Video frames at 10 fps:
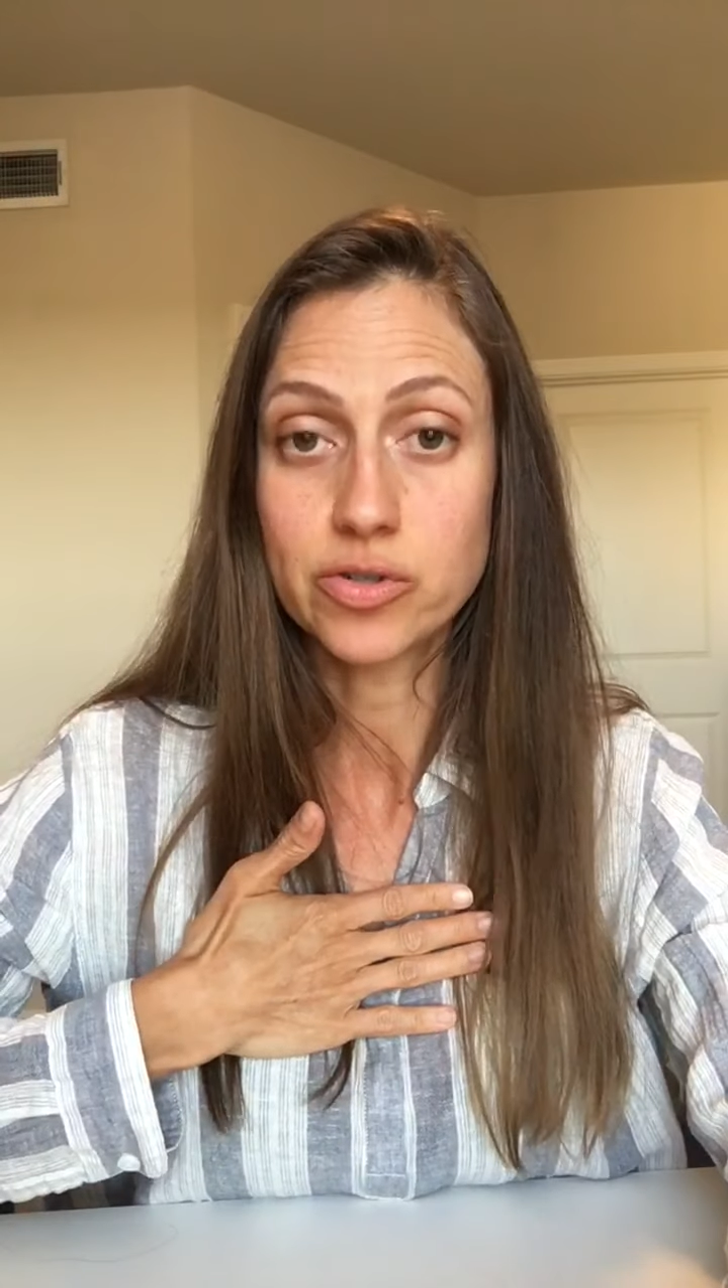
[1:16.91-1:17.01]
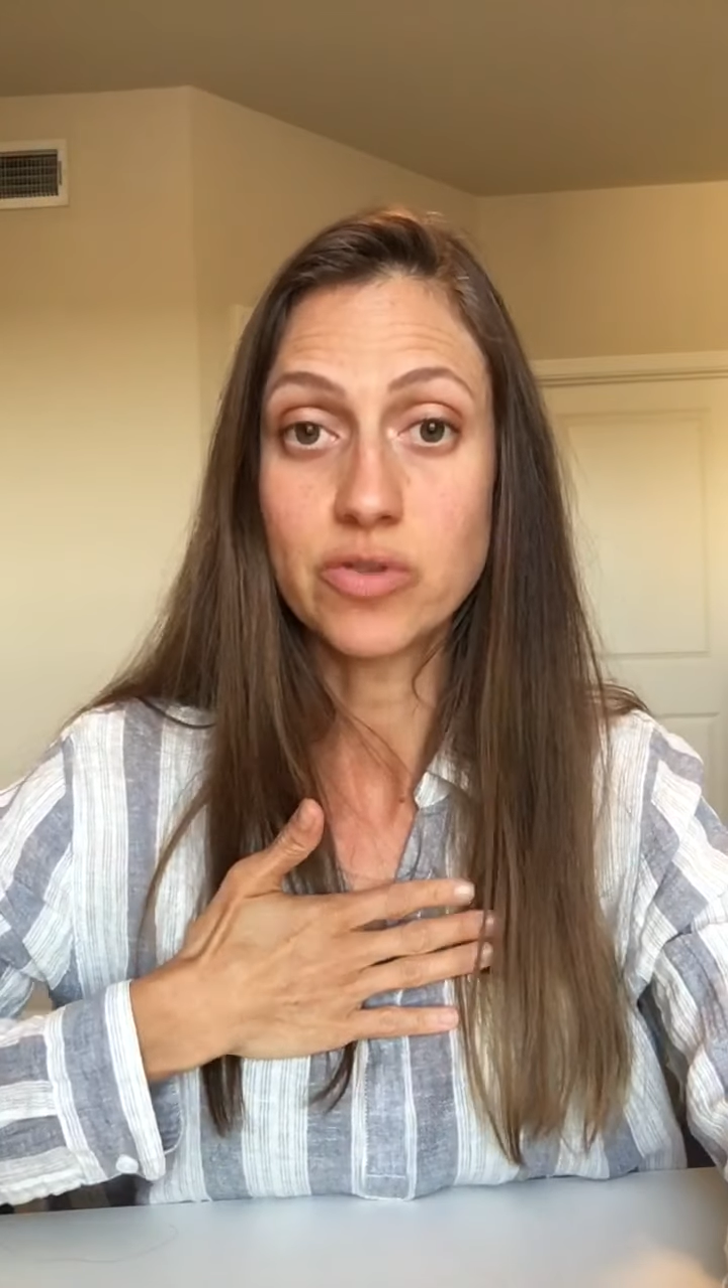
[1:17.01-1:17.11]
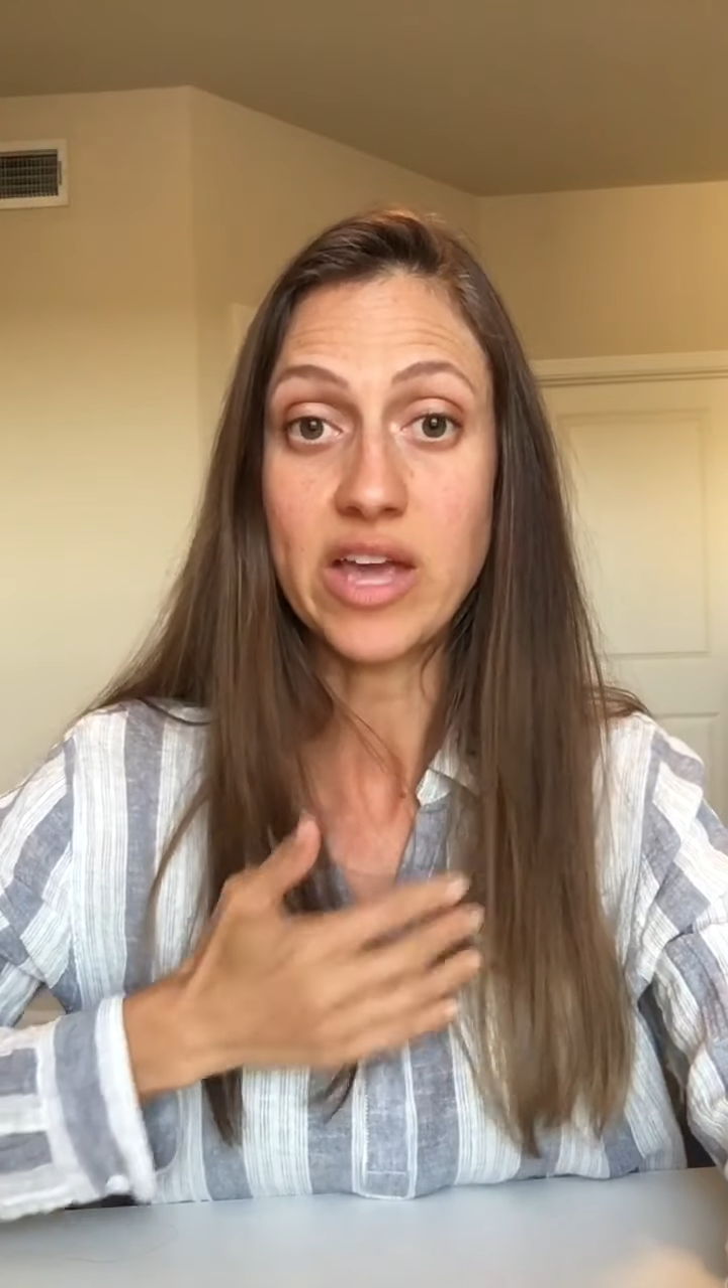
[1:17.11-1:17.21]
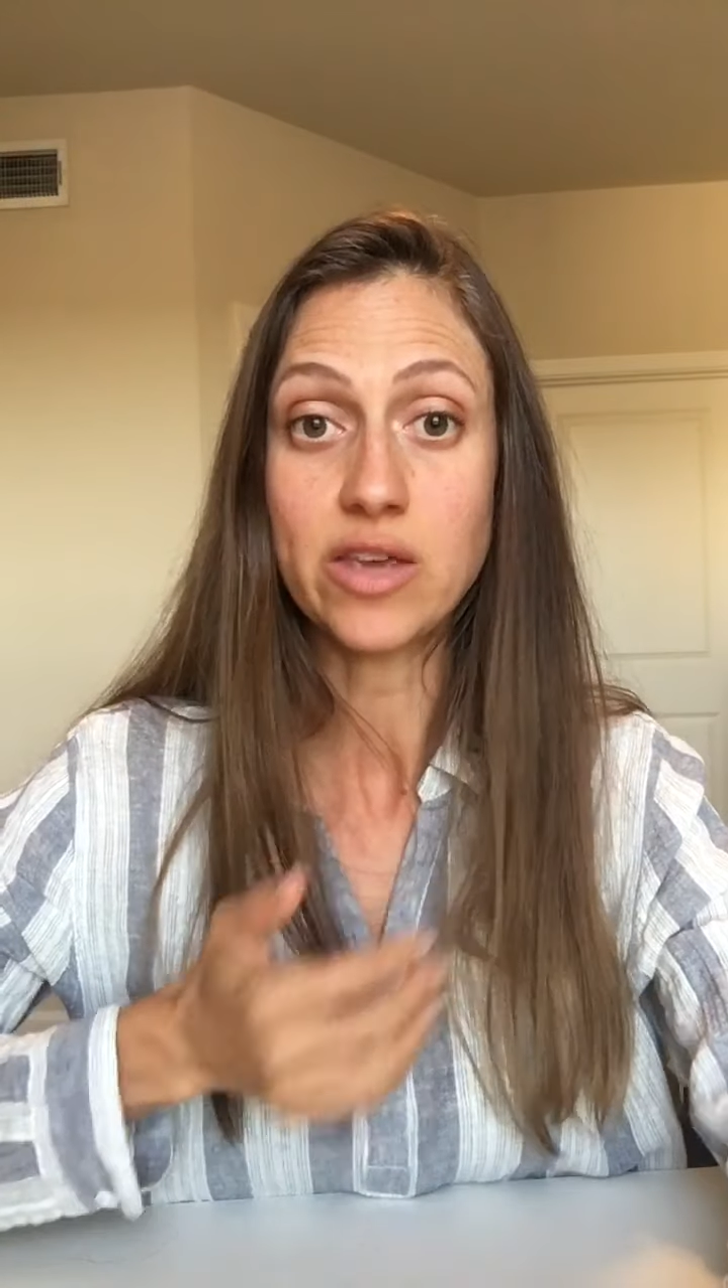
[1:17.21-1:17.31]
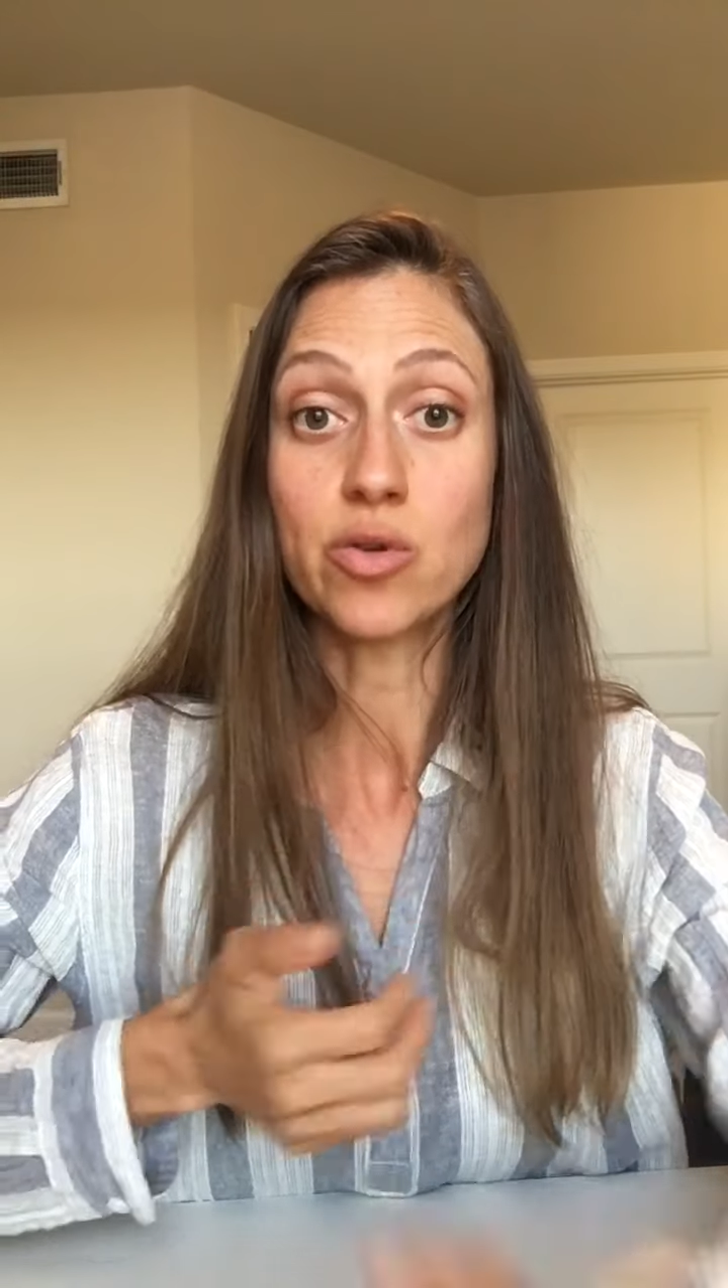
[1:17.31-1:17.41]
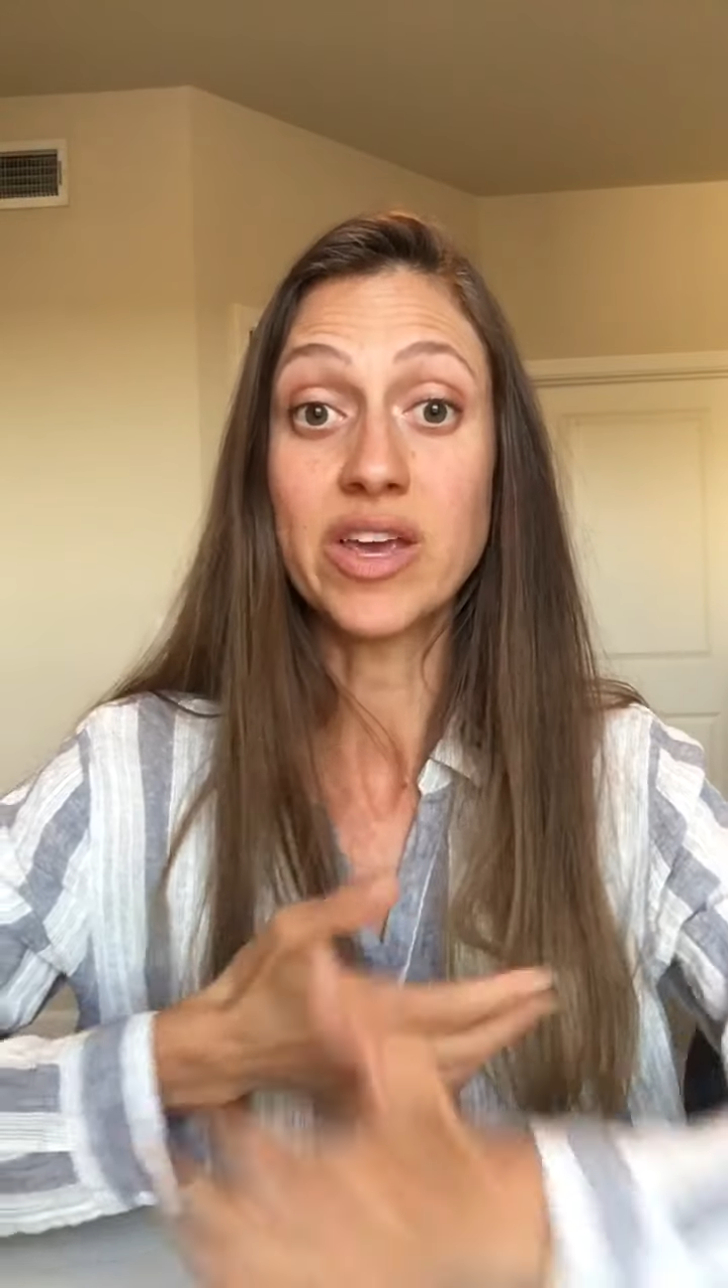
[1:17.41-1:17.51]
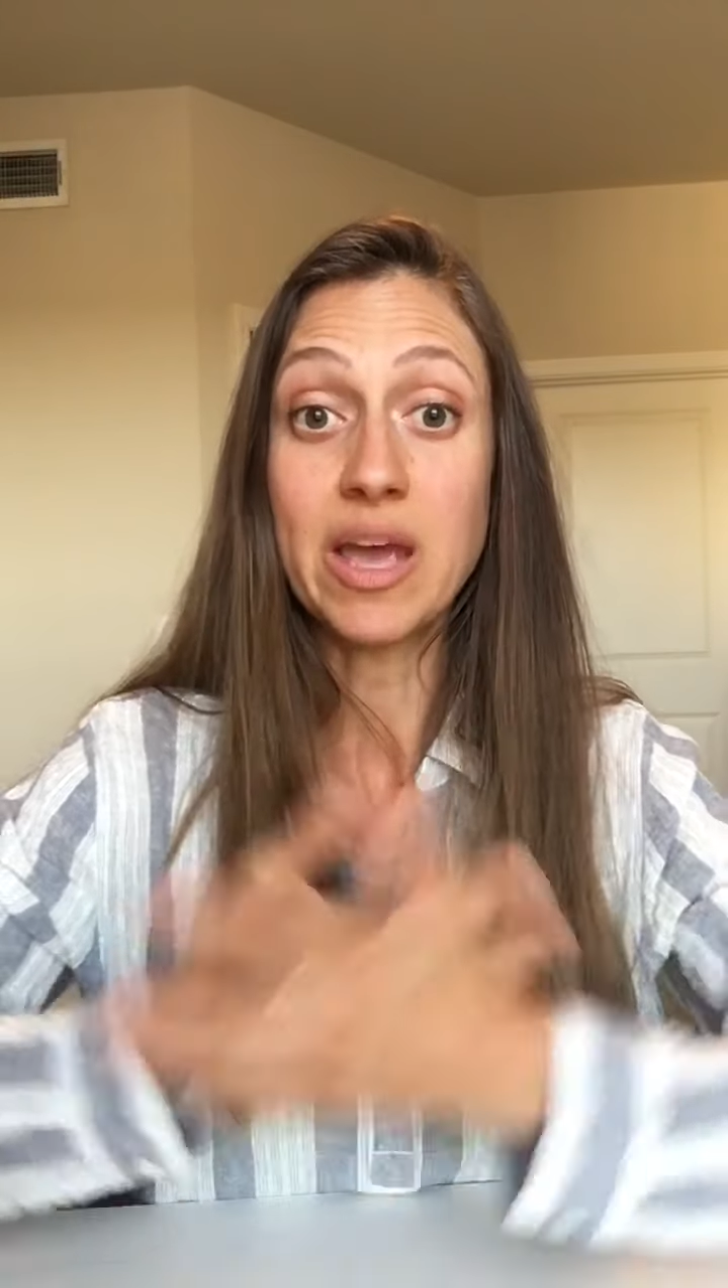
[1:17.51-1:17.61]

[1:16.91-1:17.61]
so that you can